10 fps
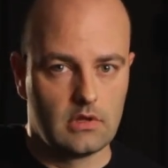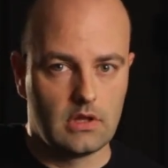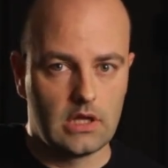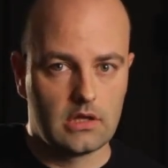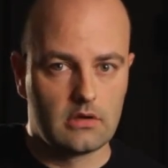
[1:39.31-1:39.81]

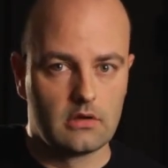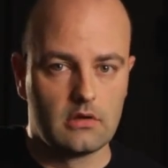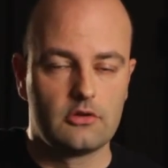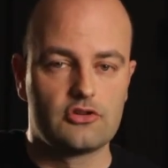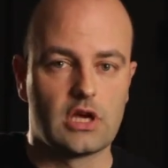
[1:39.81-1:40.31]
link,
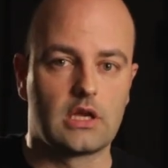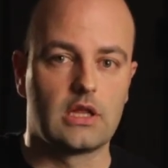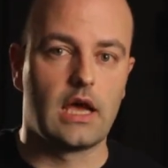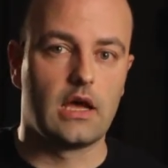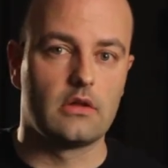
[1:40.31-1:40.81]
check it
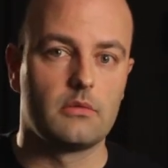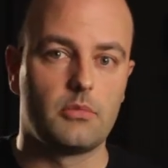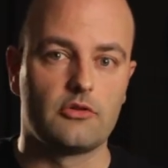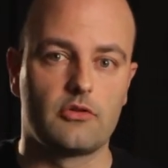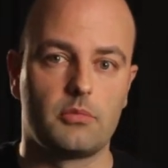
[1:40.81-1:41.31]
out,
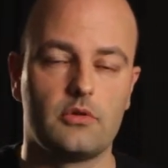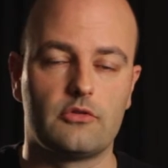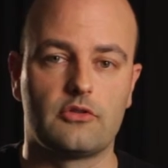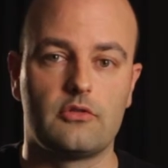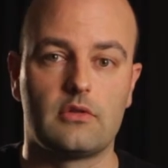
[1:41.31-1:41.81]

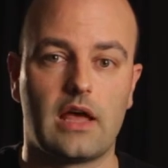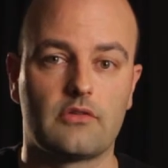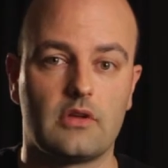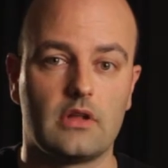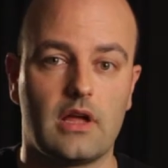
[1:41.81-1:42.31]
Postapalooza
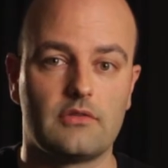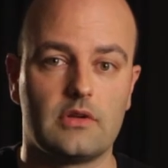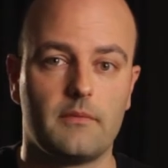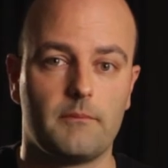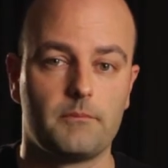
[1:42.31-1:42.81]

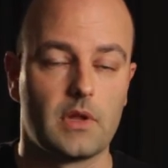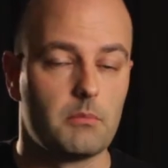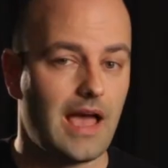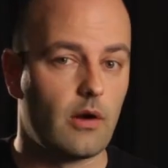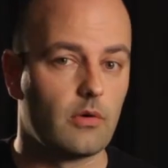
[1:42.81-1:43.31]
2011,
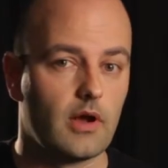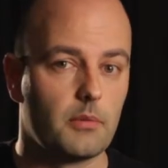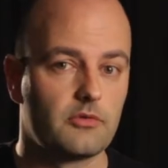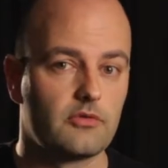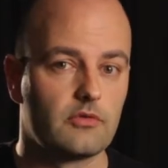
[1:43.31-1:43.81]

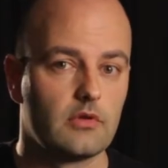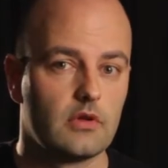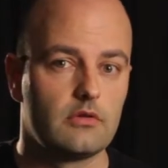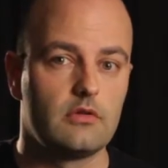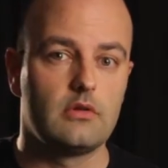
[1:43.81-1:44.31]
power-ups,
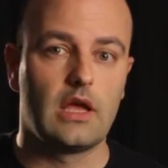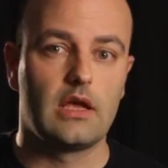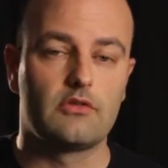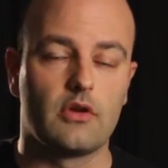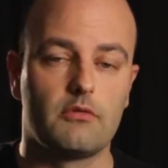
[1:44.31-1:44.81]
two
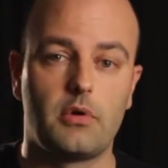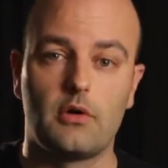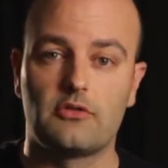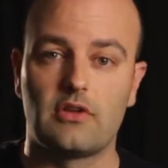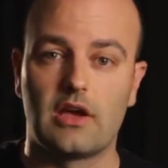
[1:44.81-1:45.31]
days of
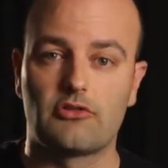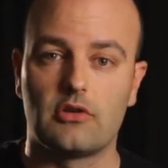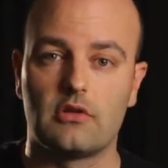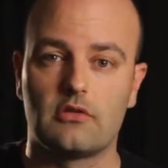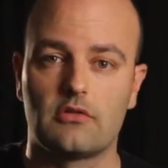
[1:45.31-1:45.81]
post
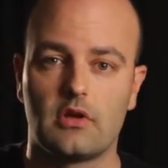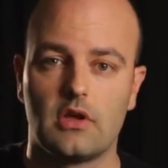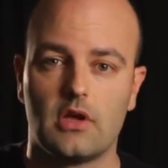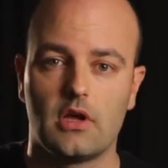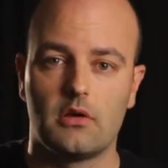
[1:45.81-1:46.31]
sessions,
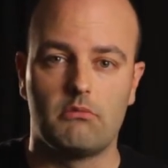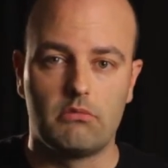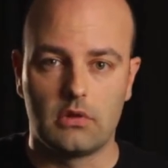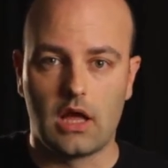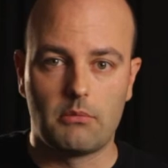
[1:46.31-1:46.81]

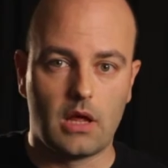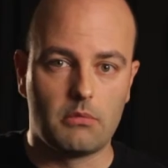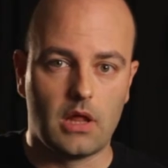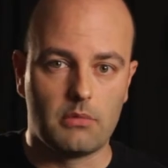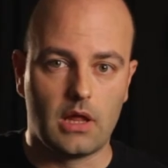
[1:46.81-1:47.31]
blah, blah,
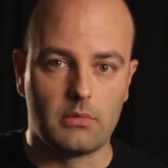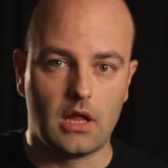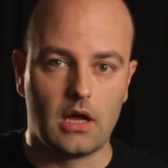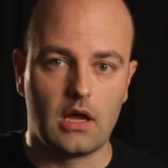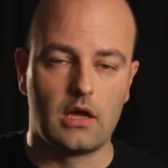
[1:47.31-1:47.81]
blah, blah,
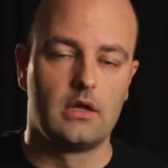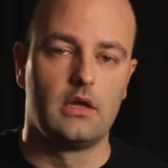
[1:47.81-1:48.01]
blah.